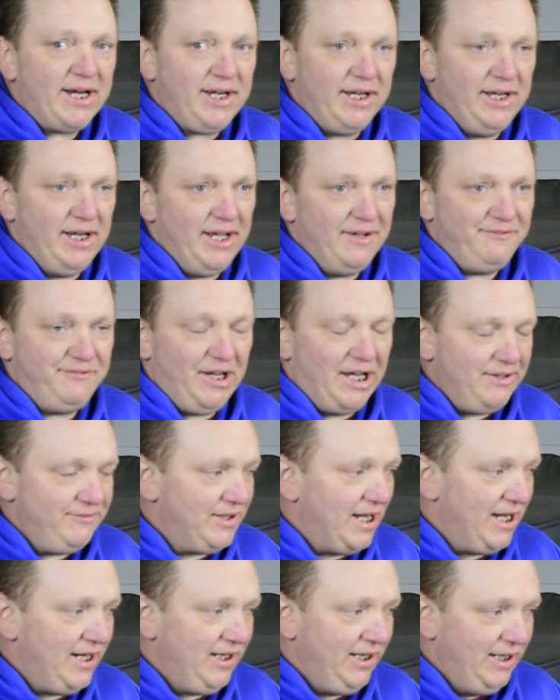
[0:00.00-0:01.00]
and at
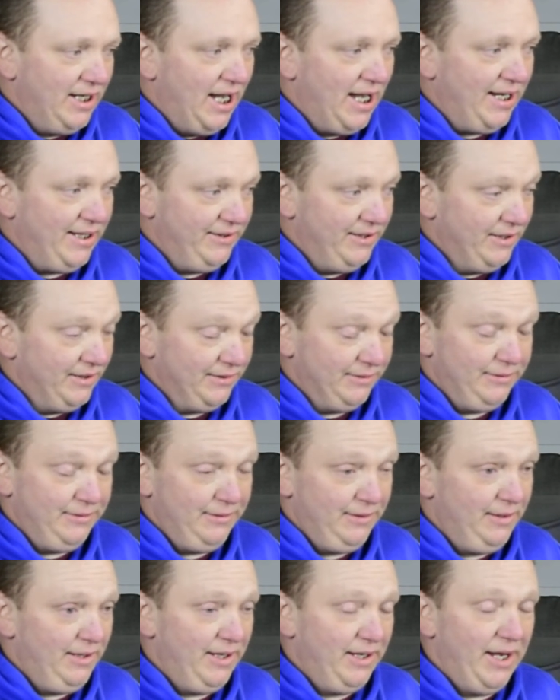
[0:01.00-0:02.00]
$5.99 they're
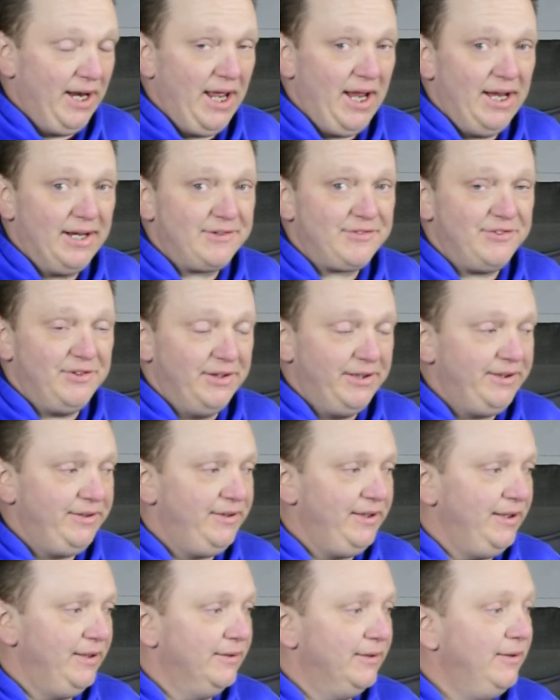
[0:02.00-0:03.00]
an excellent
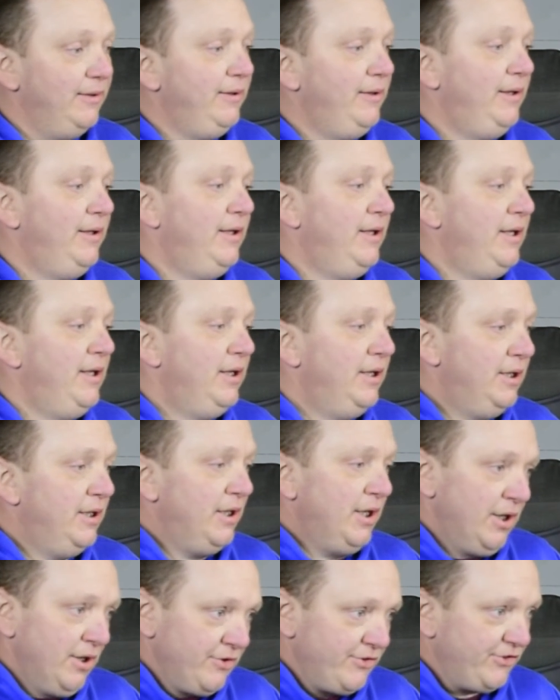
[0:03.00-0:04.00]
deal.
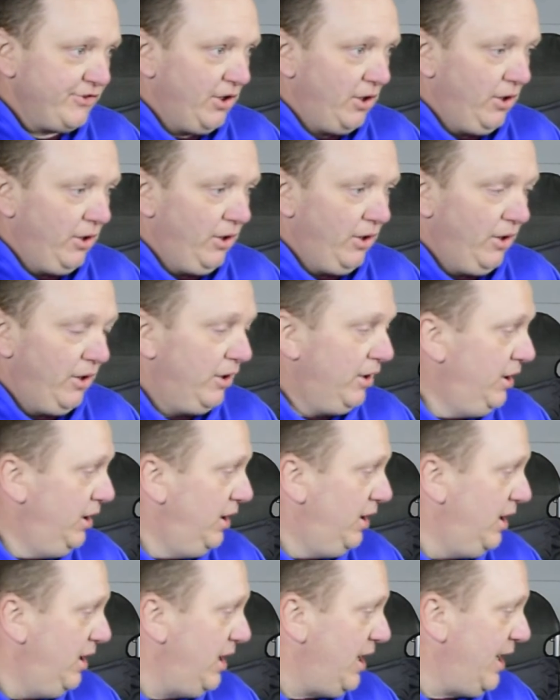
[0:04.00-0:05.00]
So
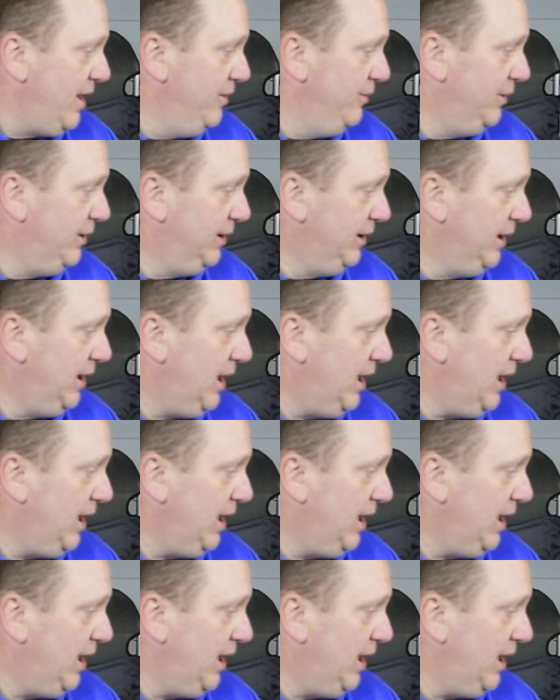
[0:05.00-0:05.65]
I will